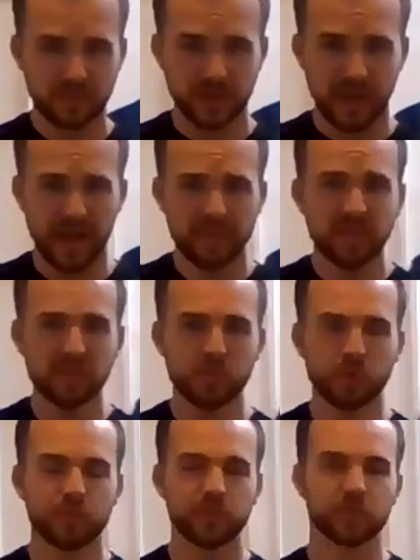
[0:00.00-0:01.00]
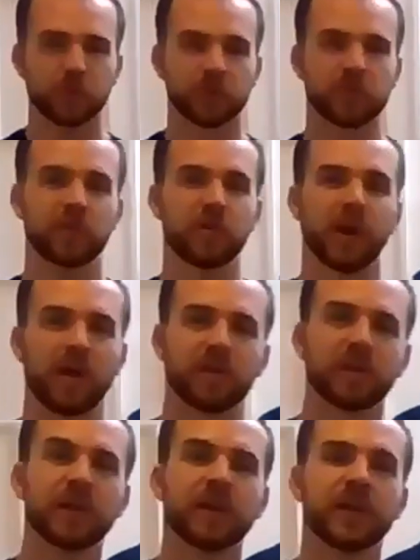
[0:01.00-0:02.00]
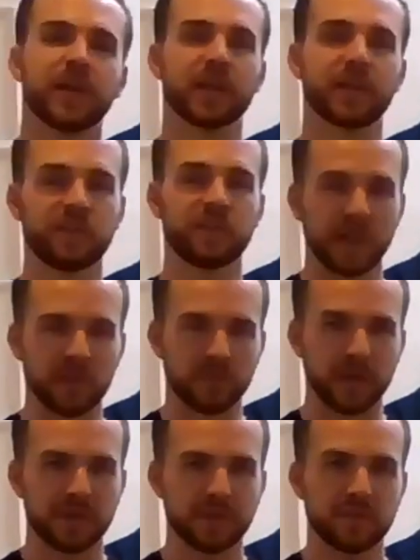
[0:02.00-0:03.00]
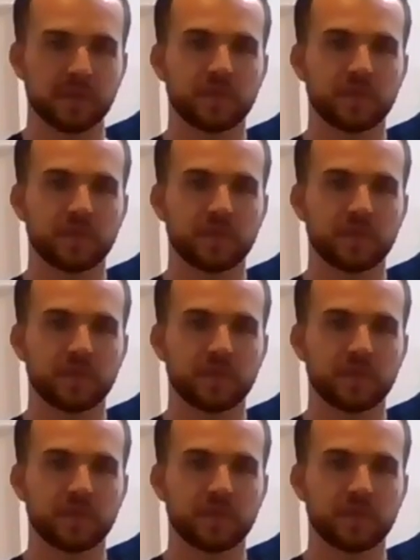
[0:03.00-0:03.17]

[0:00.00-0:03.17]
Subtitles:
As it moves towards the ground, it accelerates,